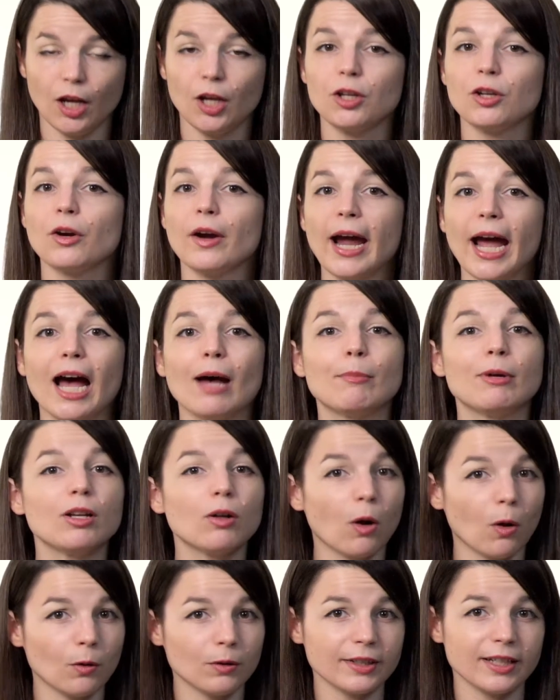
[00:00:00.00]
your habit
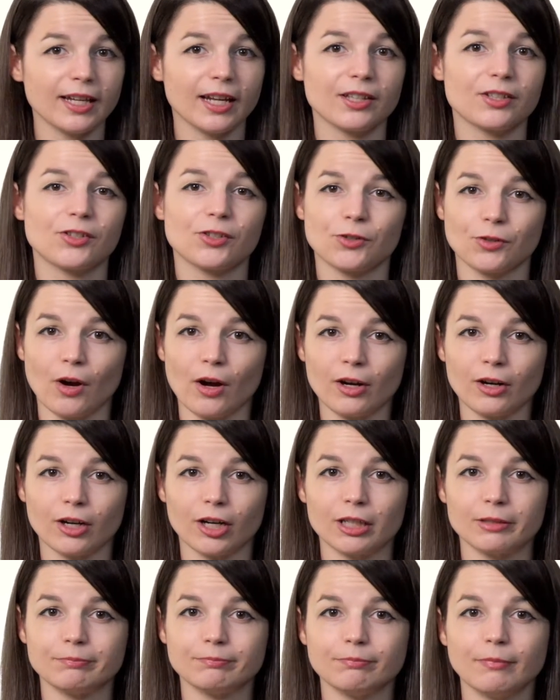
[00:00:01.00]
only gets
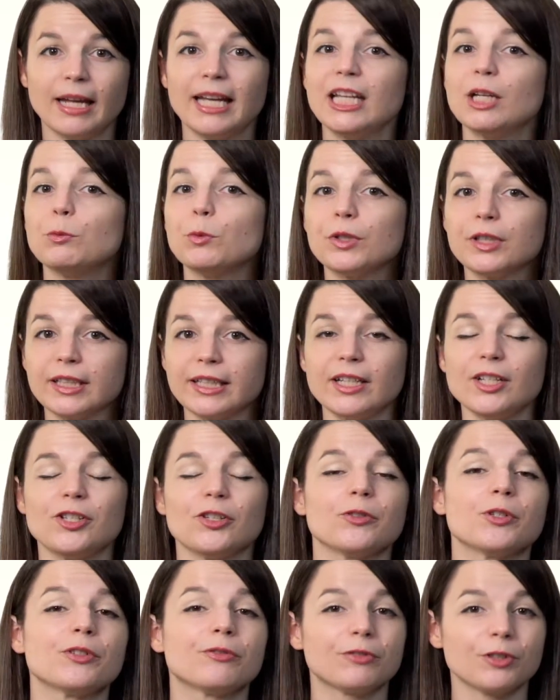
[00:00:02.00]
stronger, and it will lead
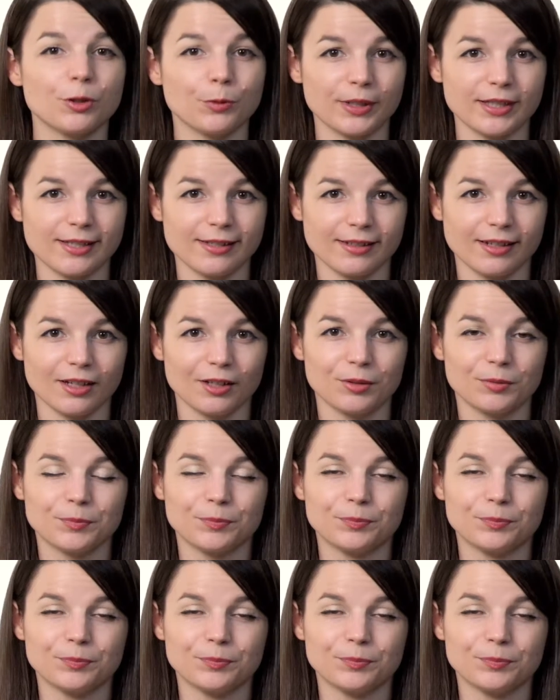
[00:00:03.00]
you to fluency.